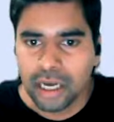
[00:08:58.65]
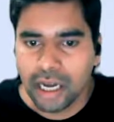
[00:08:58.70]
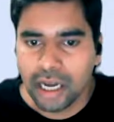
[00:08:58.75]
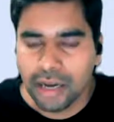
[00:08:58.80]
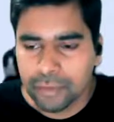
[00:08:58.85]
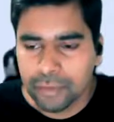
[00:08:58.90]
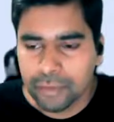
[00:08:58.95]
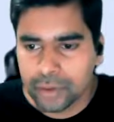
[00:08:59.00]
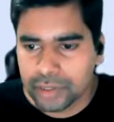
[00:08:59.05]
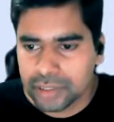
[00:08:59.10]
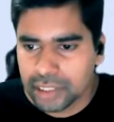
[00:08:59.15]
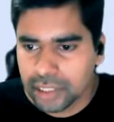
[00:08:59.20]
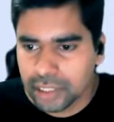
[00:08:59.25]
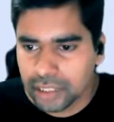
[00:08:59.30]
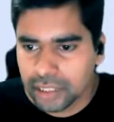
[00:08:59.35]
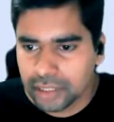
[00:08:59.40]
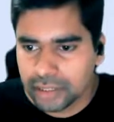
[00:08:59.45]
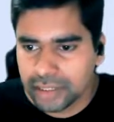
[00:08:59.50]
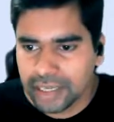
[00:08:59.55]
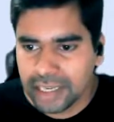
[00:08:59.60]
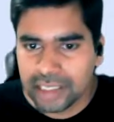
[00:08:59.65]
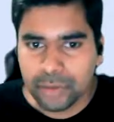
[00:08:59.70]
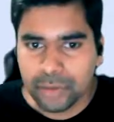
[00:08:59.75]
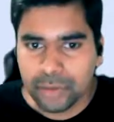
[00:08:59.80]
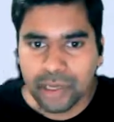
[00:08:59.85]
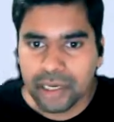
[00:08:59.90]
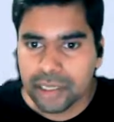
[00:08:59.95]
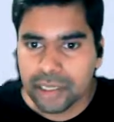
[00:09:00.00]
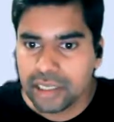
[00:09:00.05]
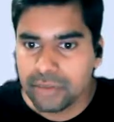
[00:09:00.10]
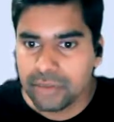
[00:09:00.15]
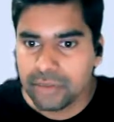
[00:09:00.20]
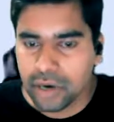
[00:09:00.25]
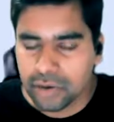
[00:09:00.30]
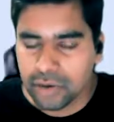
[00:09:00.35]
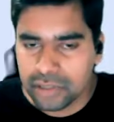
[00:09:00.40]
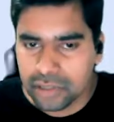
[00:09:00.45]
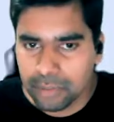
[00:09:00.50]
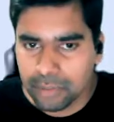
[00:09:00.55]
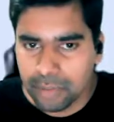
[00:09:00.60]
Of course, the next one is
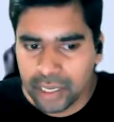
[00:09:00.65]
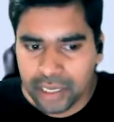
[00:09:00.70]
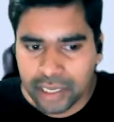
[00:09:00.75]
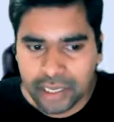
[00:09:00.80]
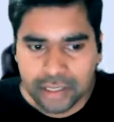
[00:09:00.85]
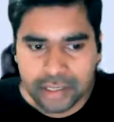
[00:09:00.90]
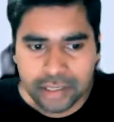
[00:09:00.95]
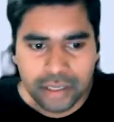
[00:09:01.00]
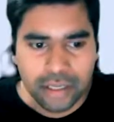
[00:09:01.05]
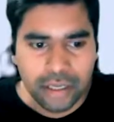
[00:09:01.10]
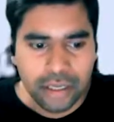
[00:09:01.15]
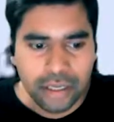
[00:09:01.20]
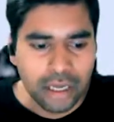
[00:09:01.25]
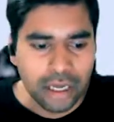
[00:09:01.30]
browser plugins.